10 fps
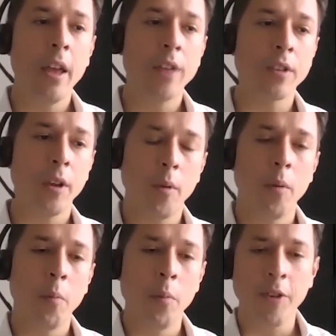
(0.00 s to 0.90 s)
So
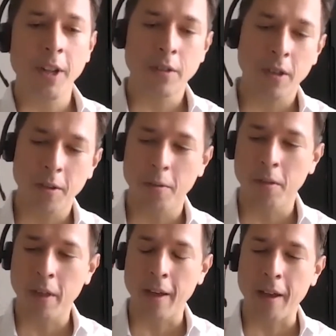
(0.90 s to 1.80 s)
moving into
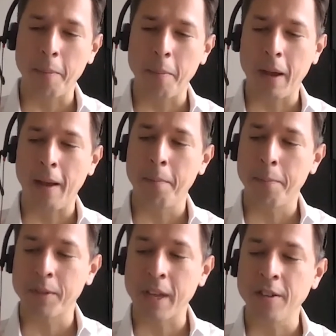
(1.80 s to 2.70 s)
the
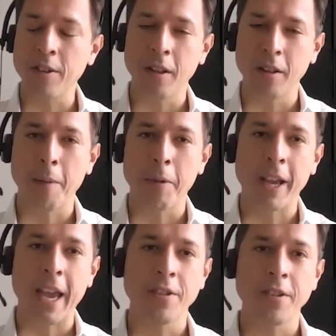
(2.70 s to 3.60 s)
potential
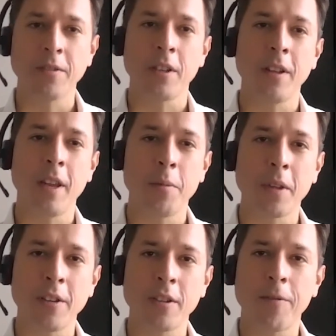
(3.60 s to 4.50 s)
applications and the
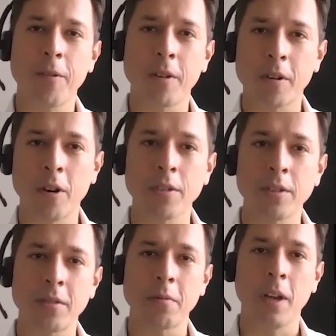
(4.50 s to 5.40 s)
potential for
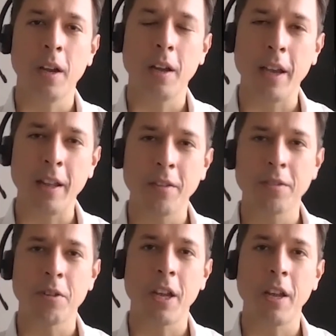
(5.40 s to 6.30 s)
cross
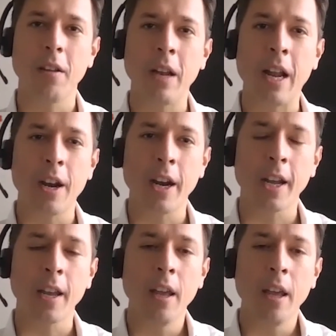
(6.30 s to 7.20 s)
industry
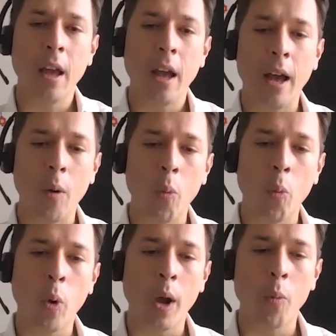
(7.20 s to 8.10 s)
learning,
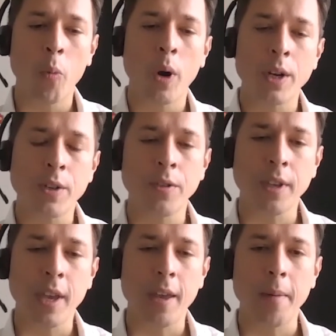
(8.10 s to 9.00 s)
where do you
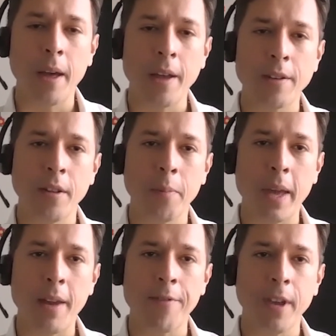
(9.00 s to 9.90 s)
see the
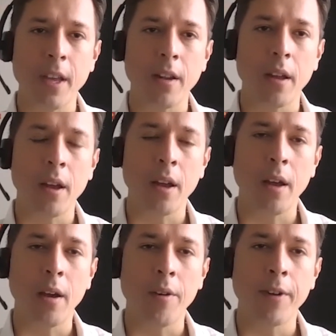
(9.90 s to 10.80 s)
benefit
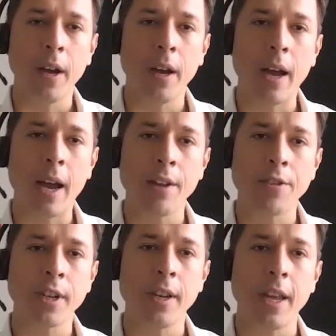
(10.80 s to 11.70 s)
of
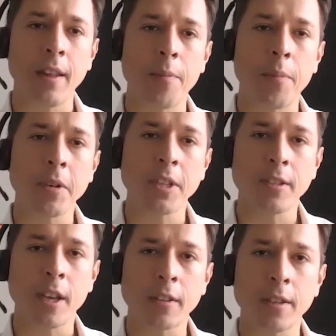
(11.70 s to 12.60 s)
hydrogen in the property
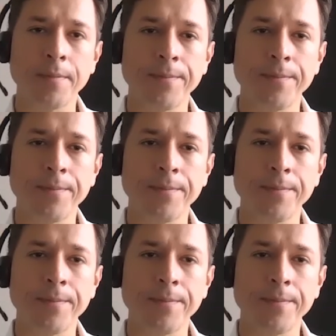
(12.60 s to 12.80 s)
sector?